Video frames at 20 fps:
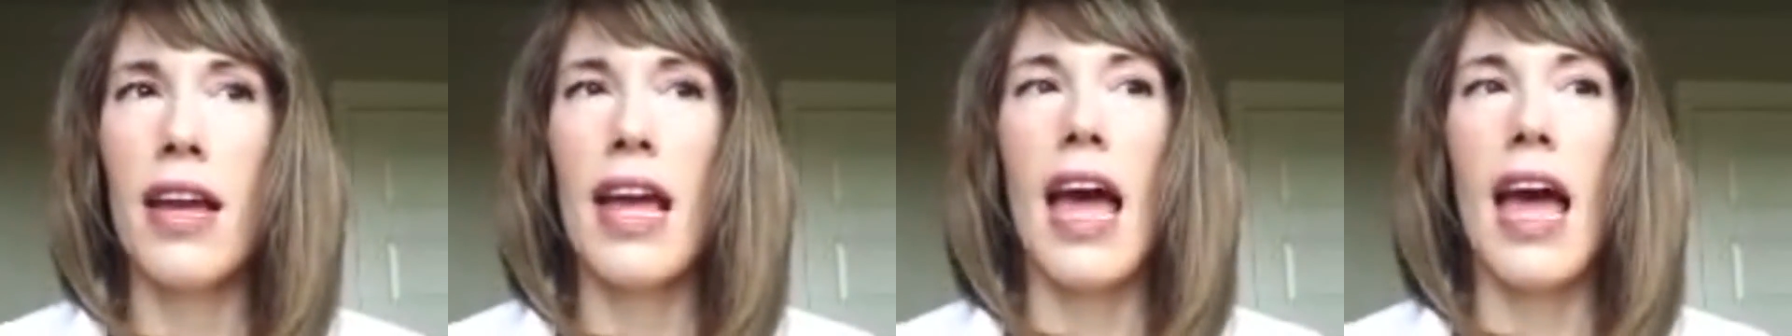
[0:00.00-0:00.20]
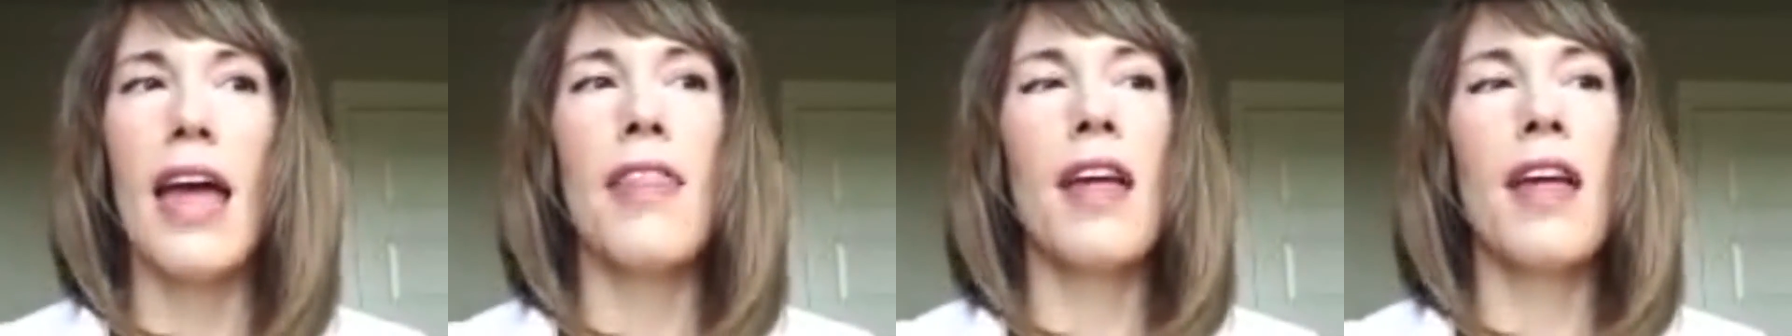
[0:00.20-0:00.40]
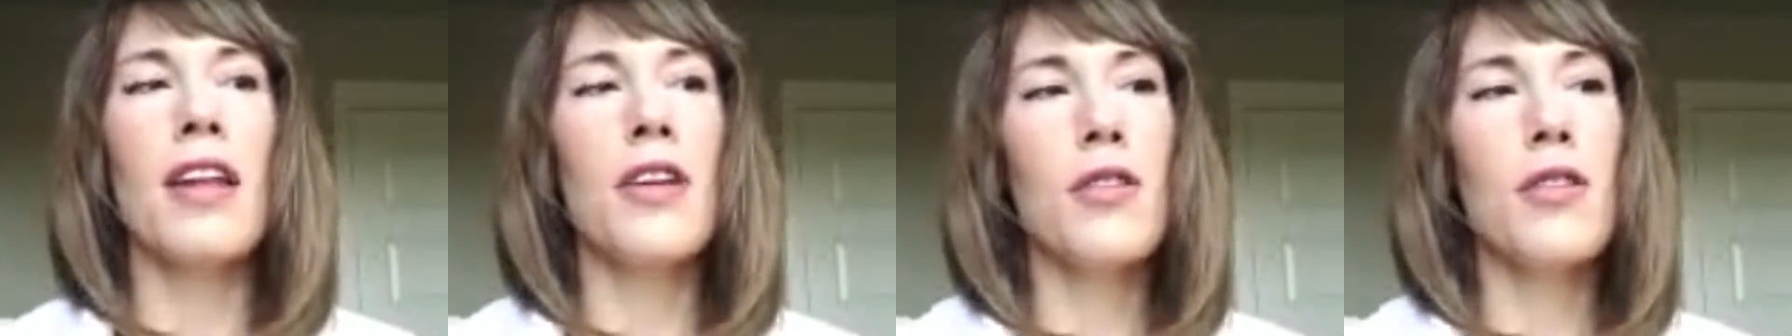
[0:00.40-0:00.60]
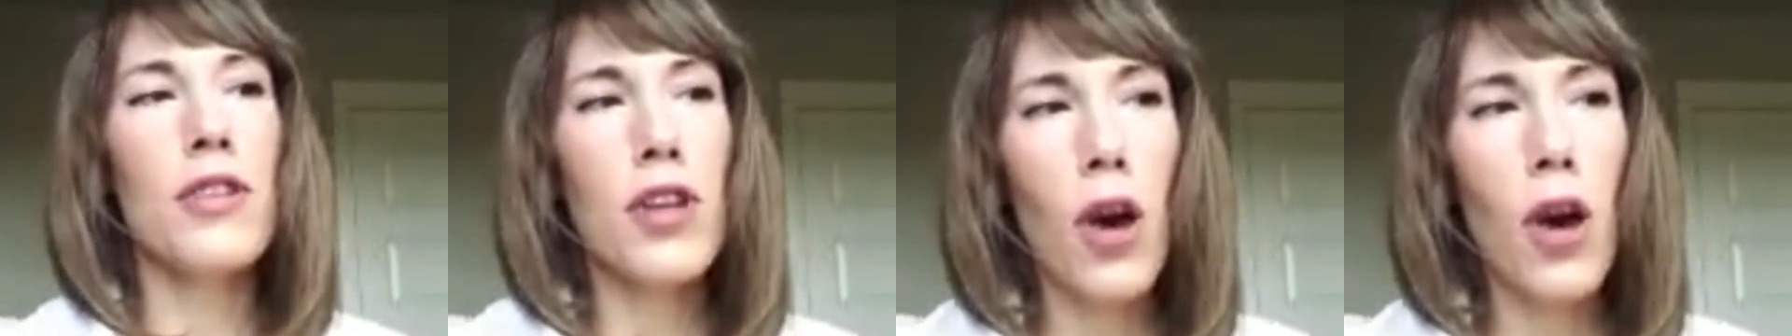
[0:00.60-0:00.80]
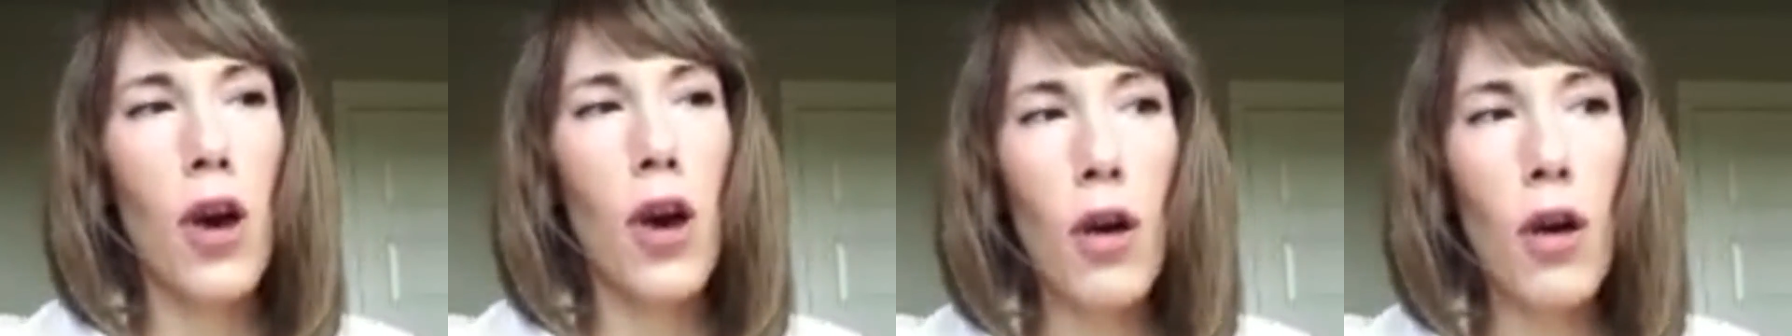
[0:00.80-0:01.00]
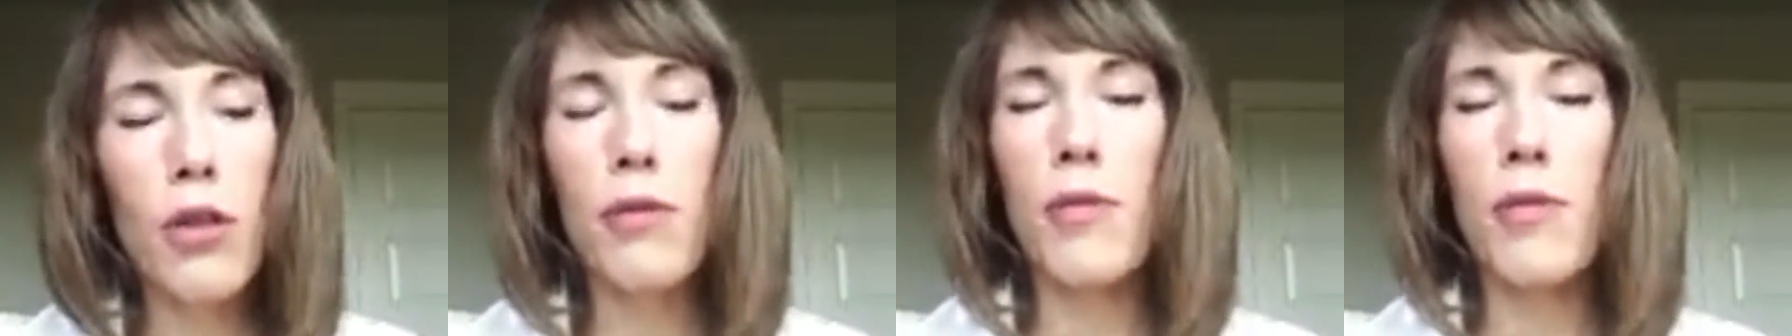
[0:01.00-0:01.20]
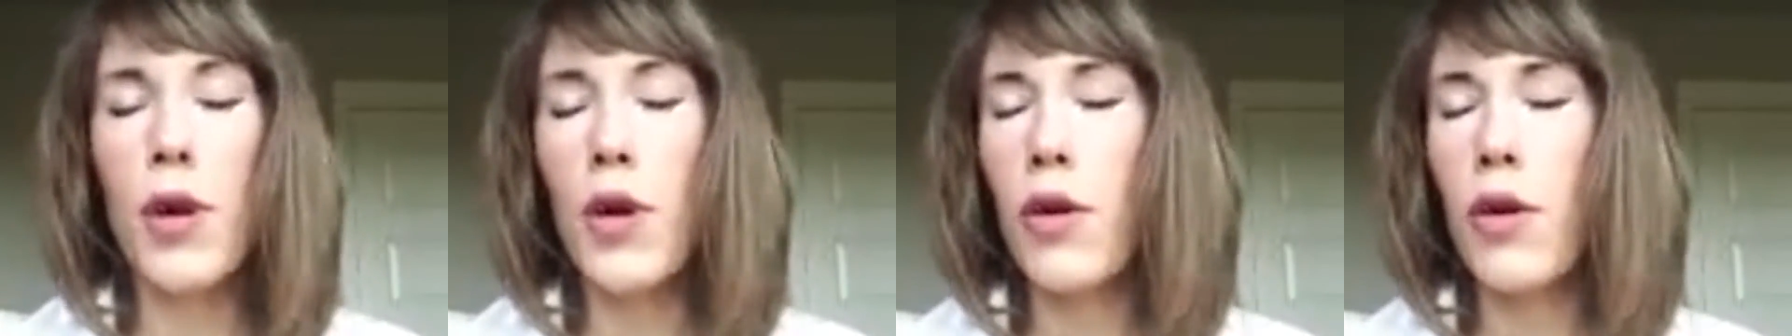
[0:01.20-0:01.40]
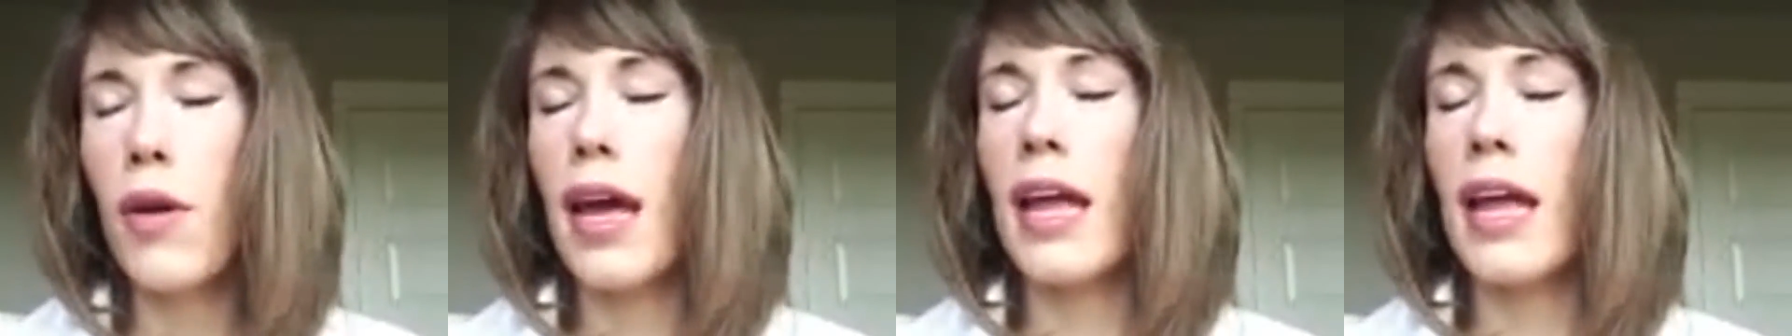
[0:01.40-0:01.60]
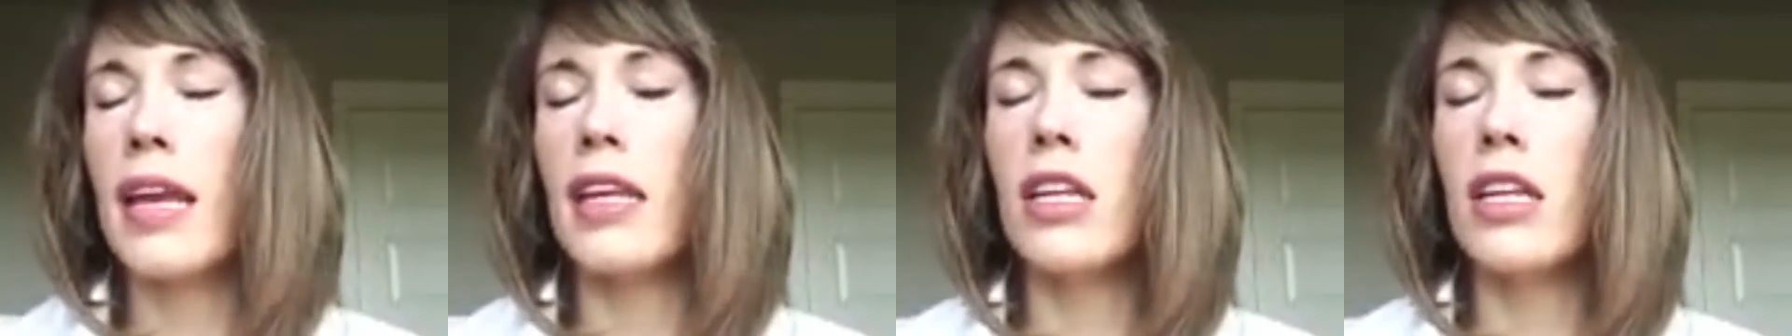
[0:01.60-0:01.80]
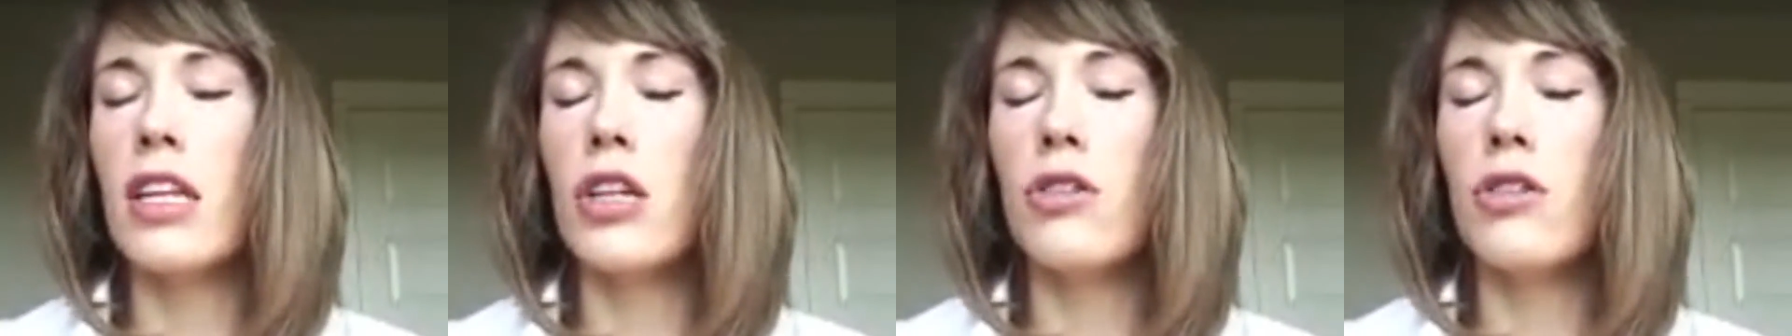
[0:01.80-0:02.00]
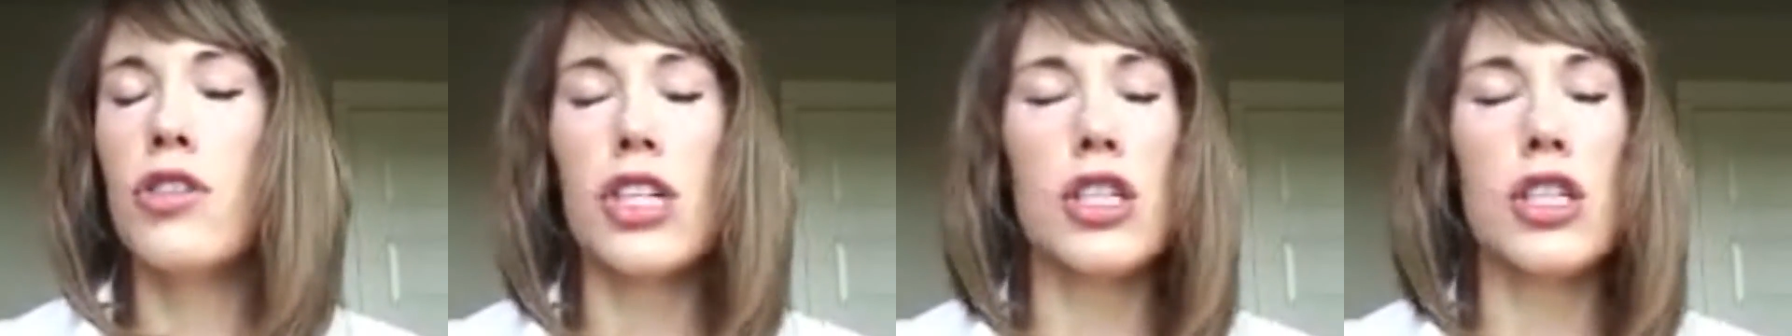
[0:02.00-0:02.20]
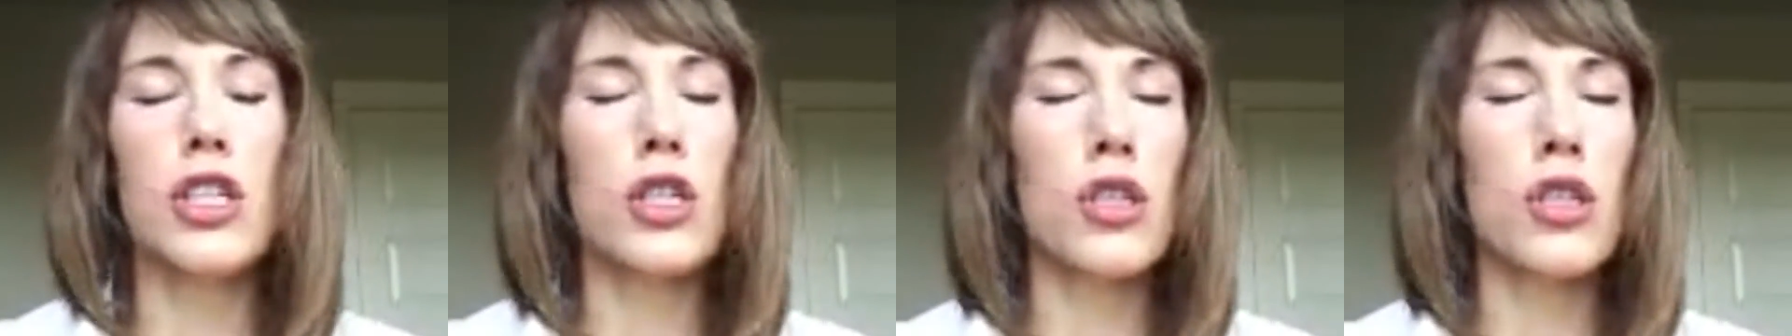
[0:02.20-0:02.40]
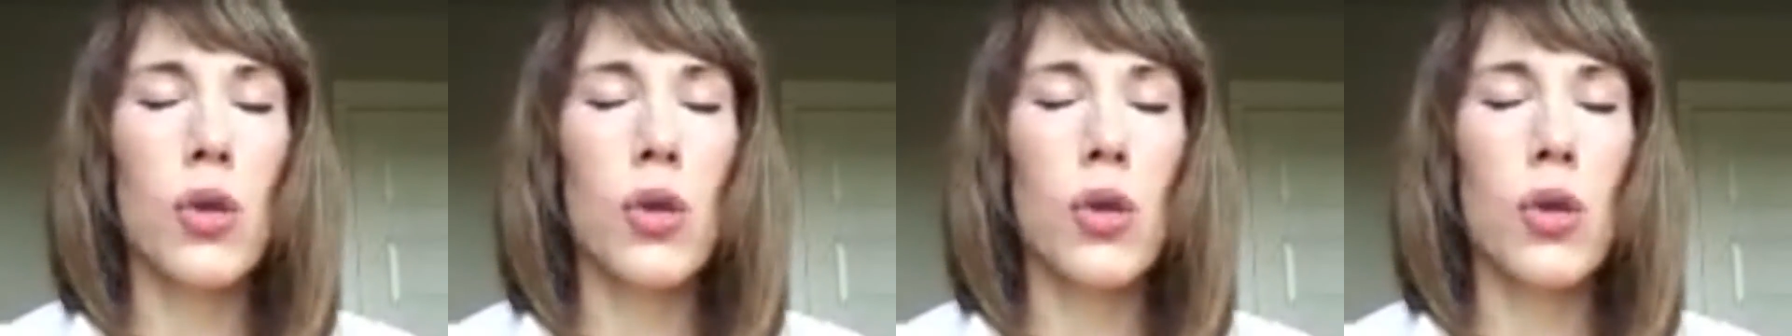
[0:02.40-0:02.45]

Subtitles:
And then you go through and you just